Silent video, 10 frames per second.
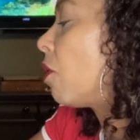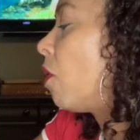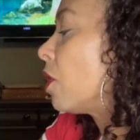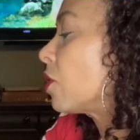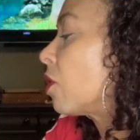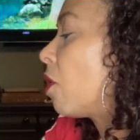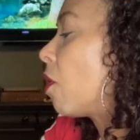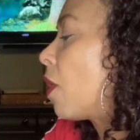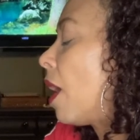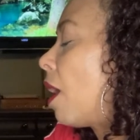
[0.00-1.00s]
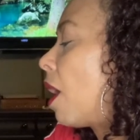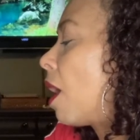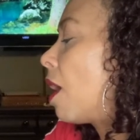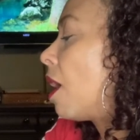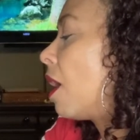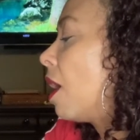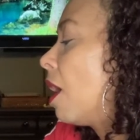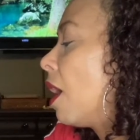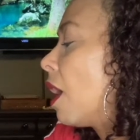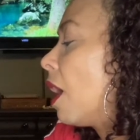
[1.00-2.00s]
also uh,
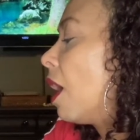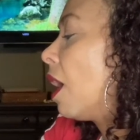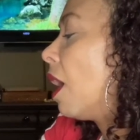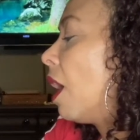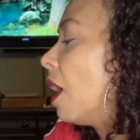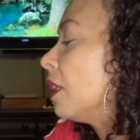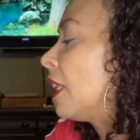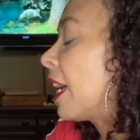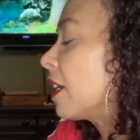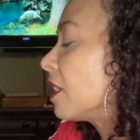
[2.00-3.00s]
like a